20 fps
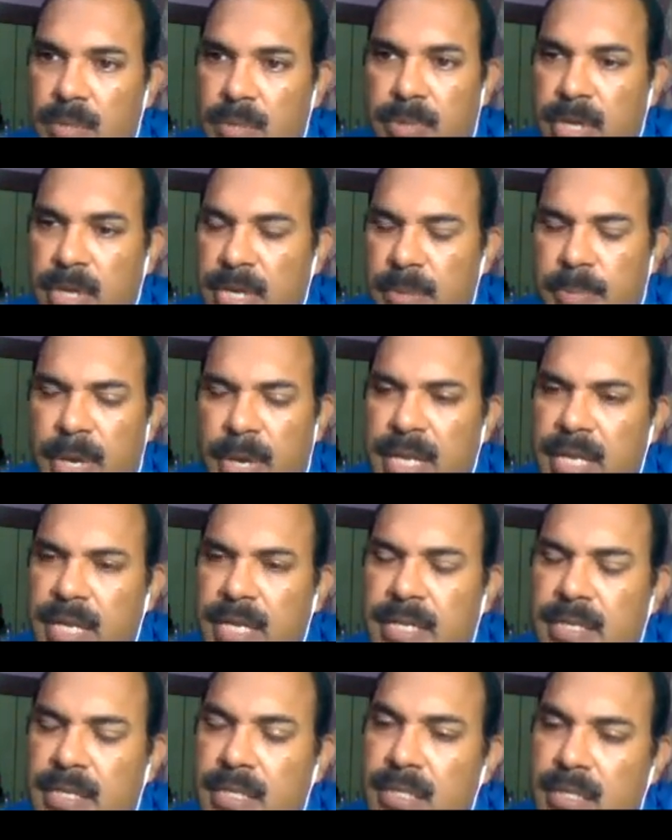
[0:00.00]
If you are
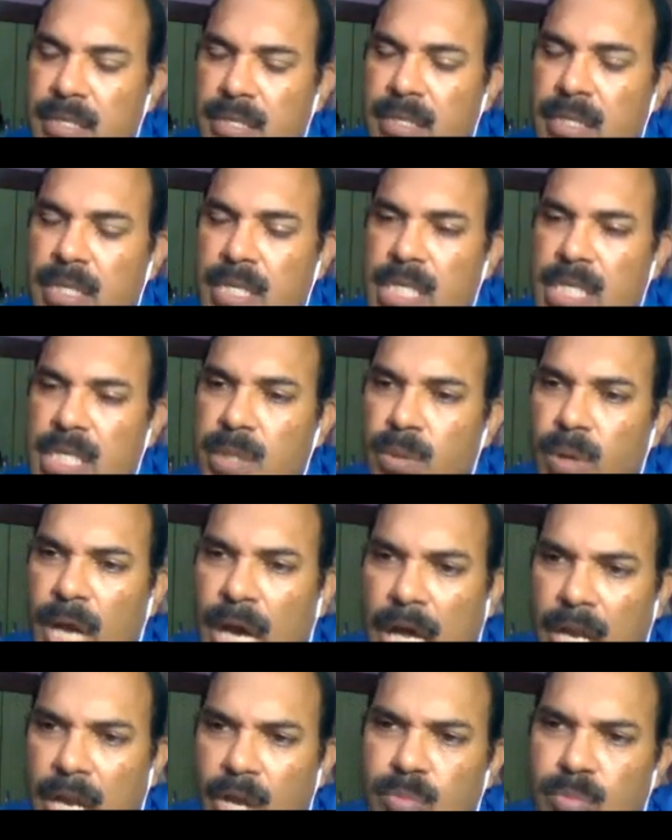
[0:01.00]
repairing a tendon, you
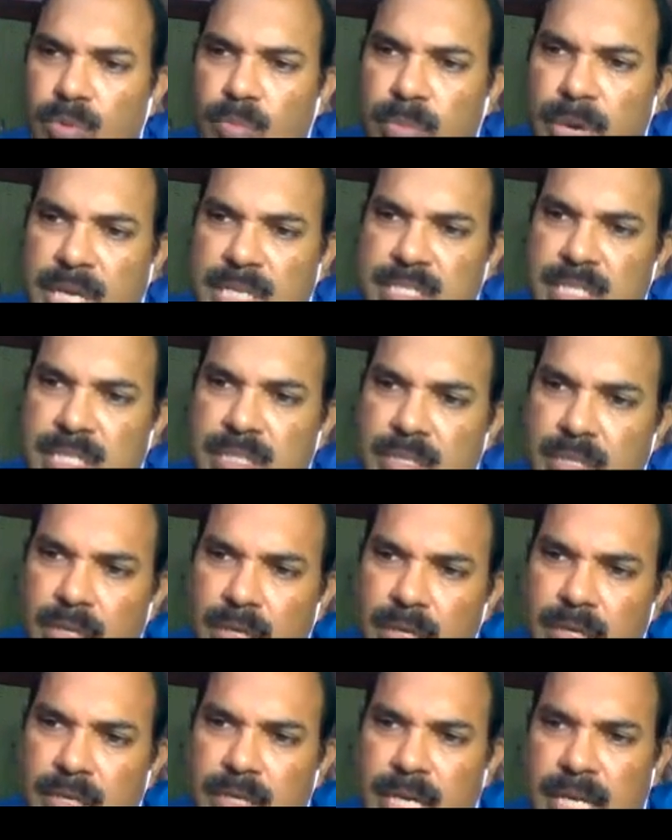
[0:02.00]
will allow movements in
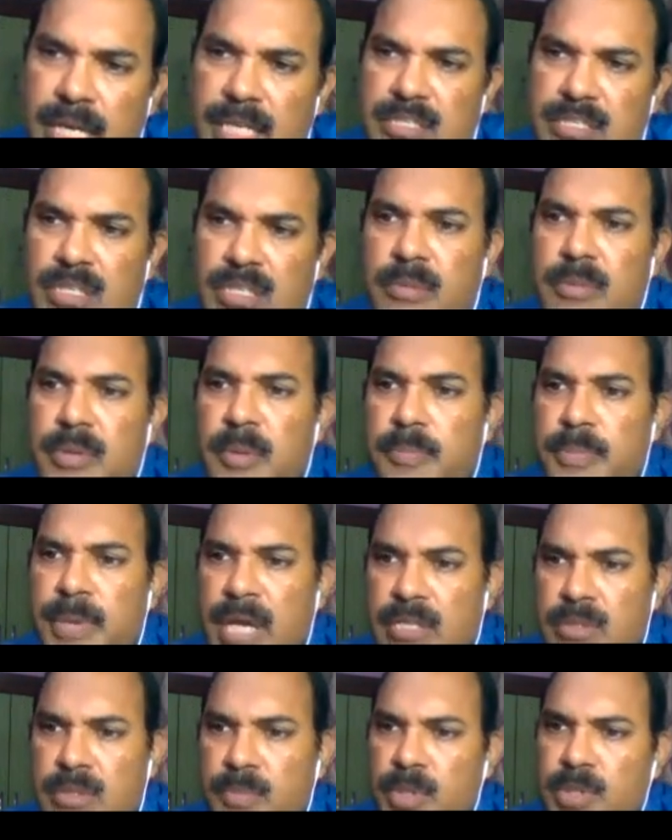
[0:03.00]
the direction of
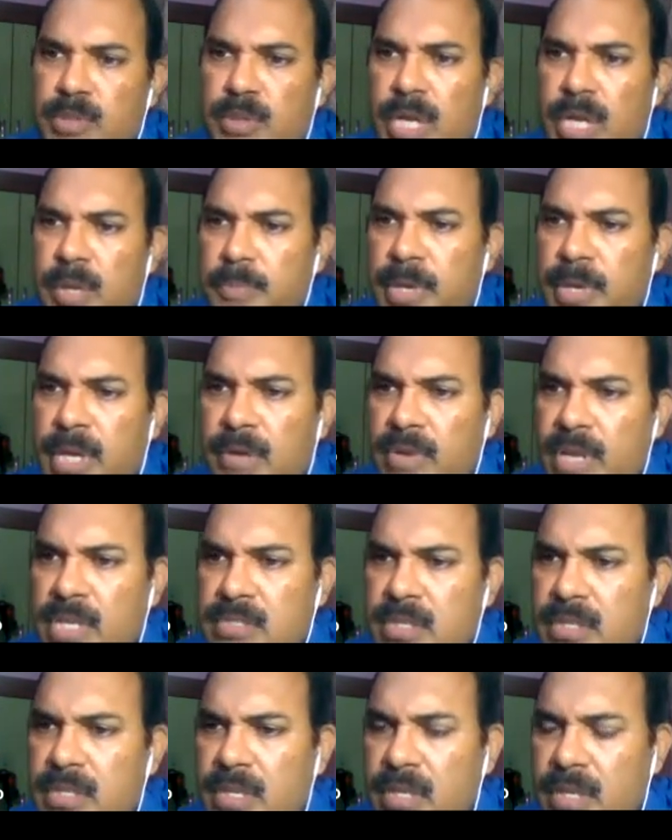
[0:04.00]
repair. Suppose you are repairing a
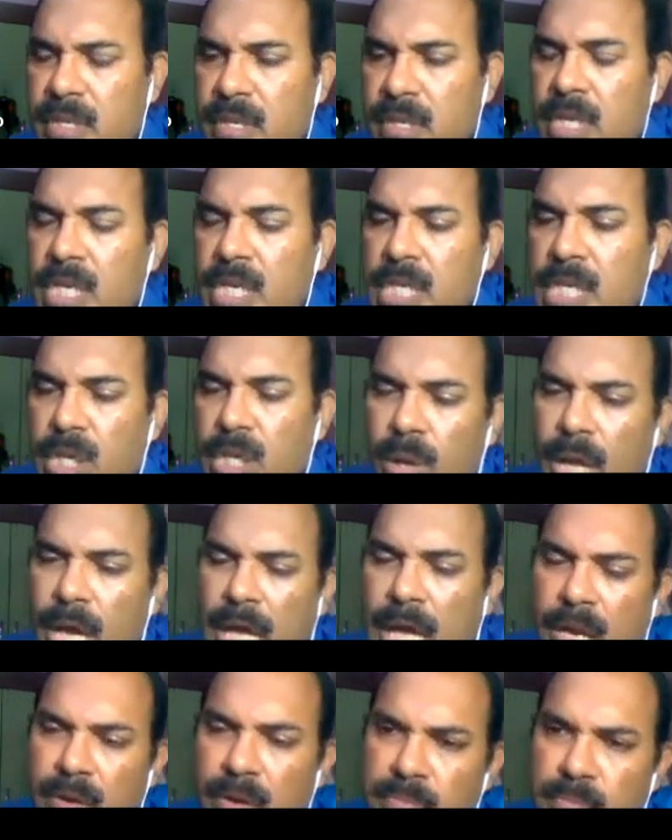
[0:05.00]
flexor tendon, you
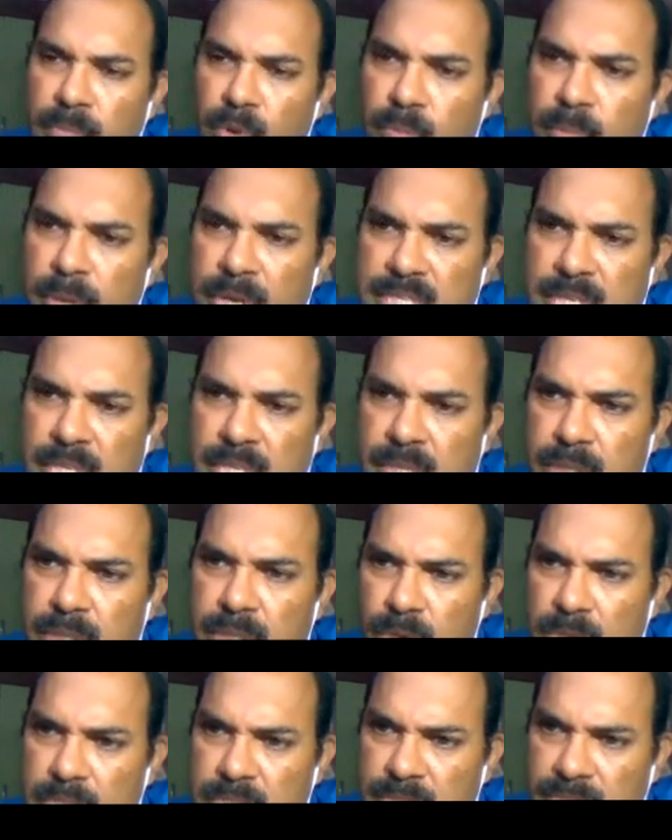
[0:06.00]
will allow movements
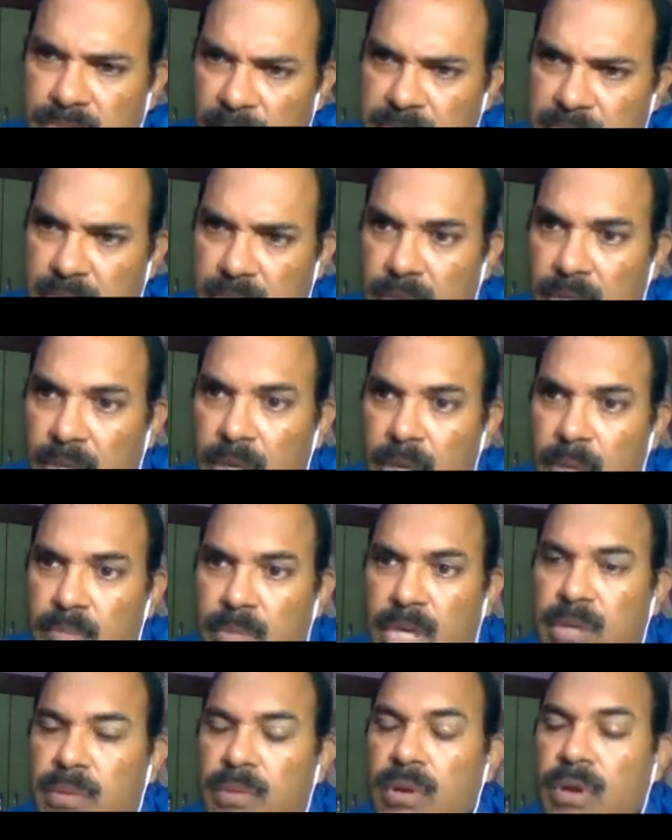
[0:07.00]
towards flexion,
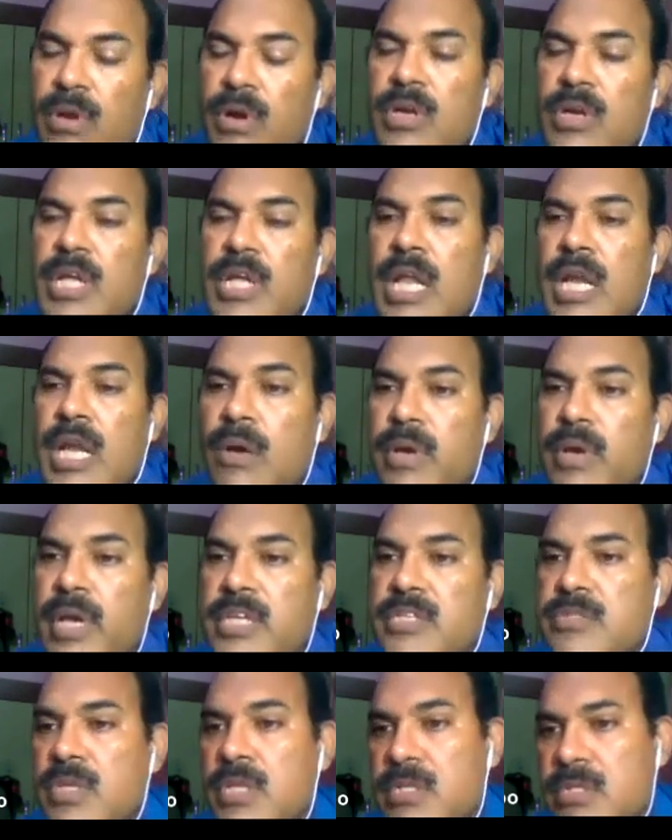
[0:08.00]
but you will not allow
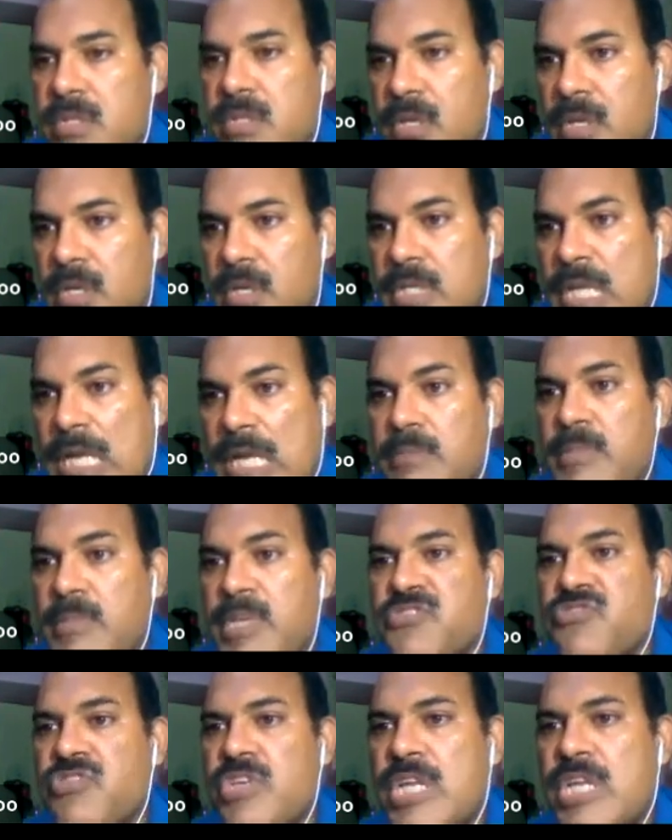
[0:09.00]
extension. That
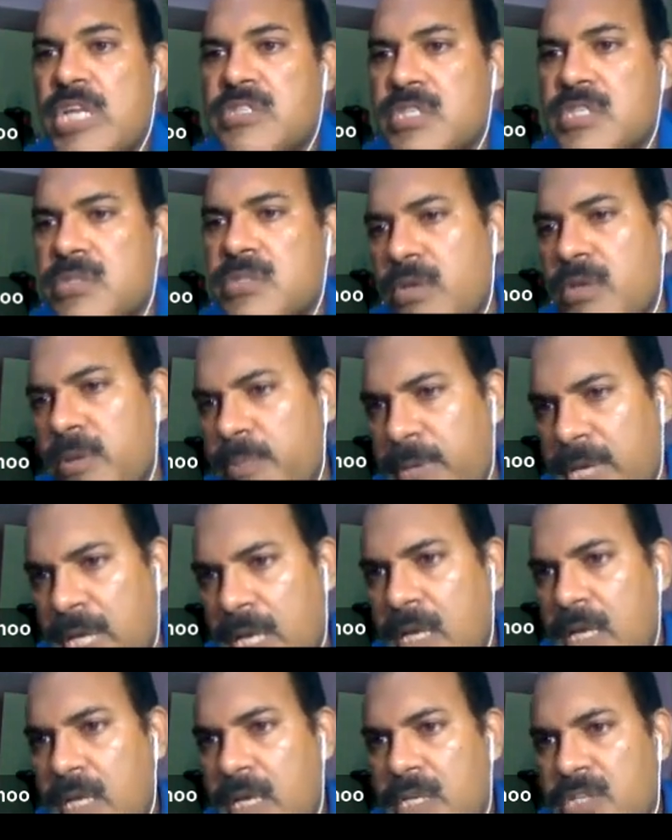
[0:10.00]
may stretches your
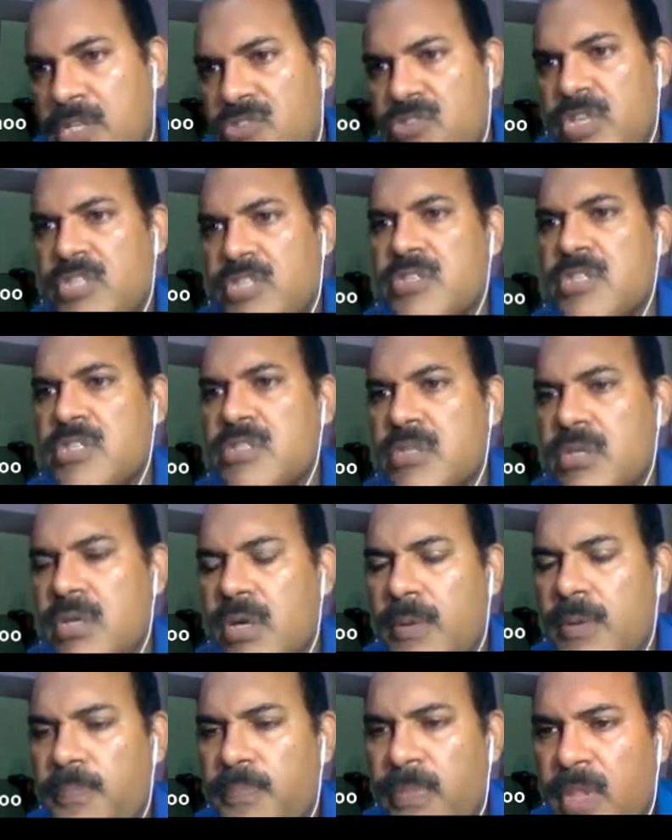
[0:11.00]
repair stretches
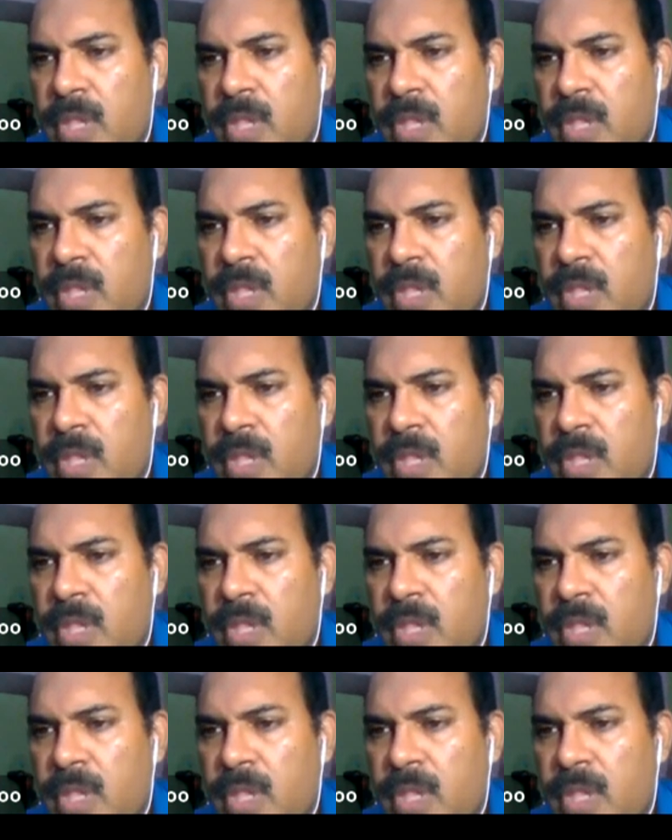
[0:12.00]
the